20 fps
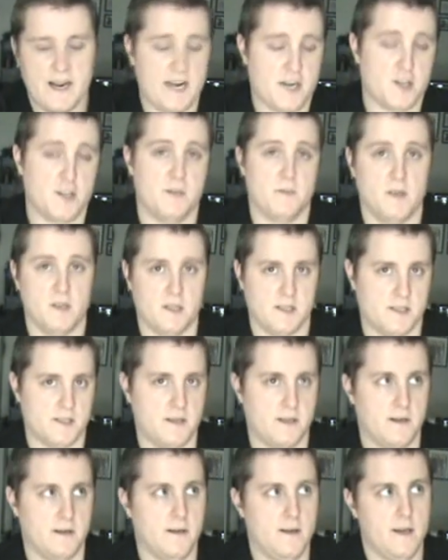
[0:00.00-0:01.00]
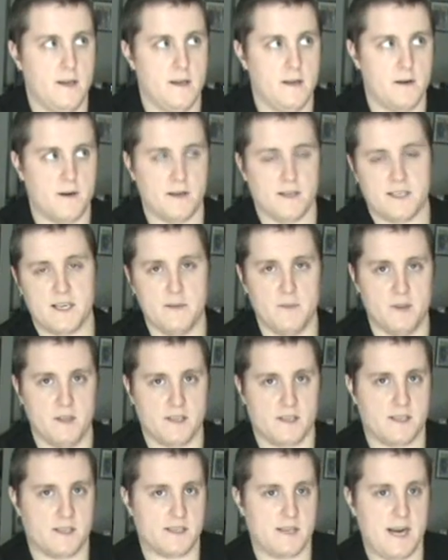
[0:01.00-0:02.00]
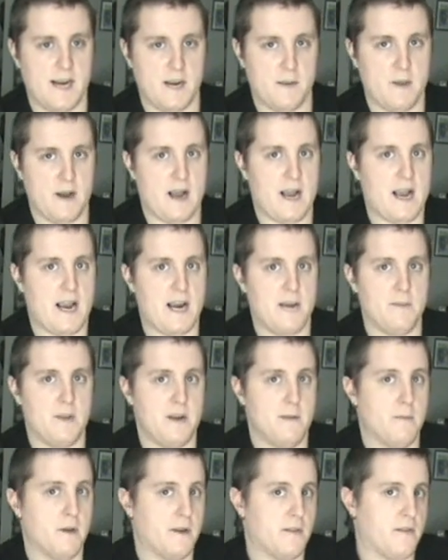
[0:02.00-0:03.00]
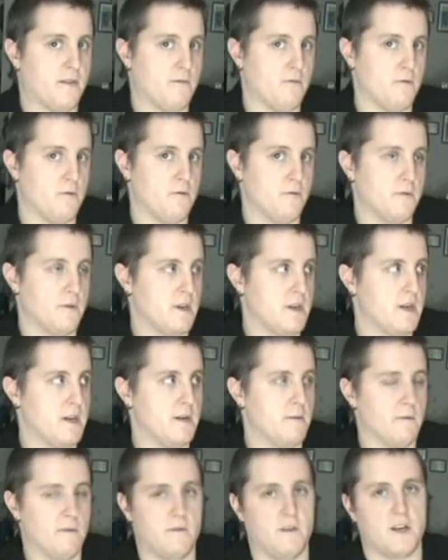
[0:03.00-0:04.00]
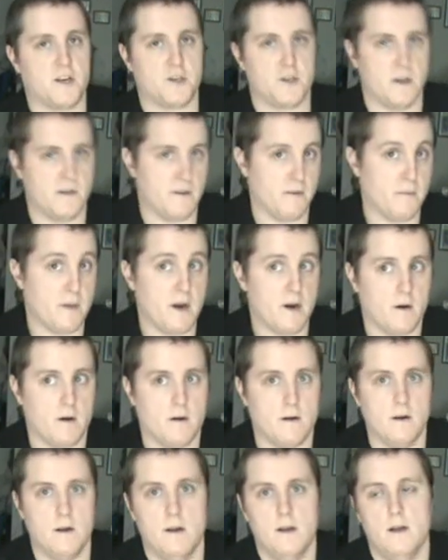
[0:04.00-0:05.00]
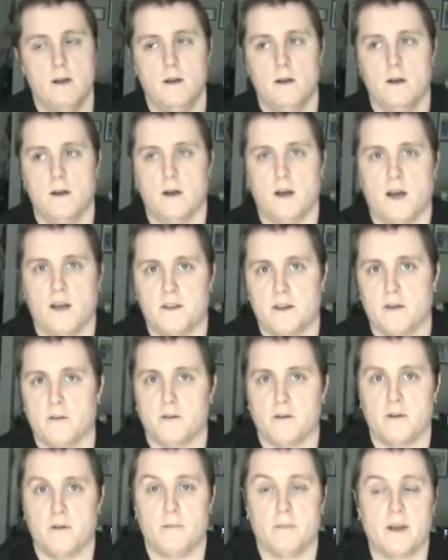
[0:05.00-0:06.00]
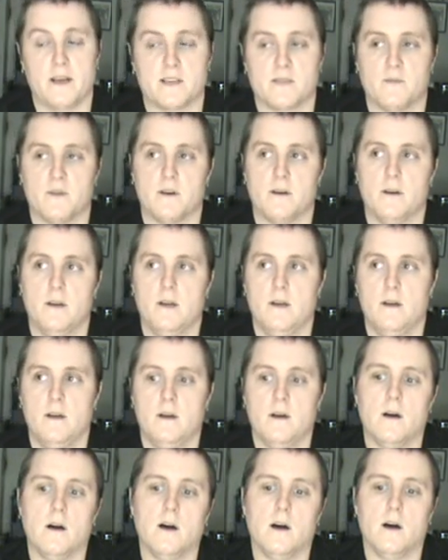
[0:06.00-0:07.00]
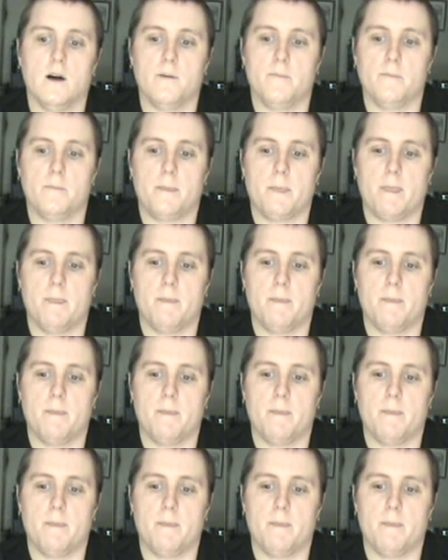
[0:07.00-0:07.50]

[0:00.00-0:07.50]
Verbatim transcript: Actually, Melissa you can see Melissa standing behind me, but through the reflection of a mirror uh, on the aluminum basement. Um,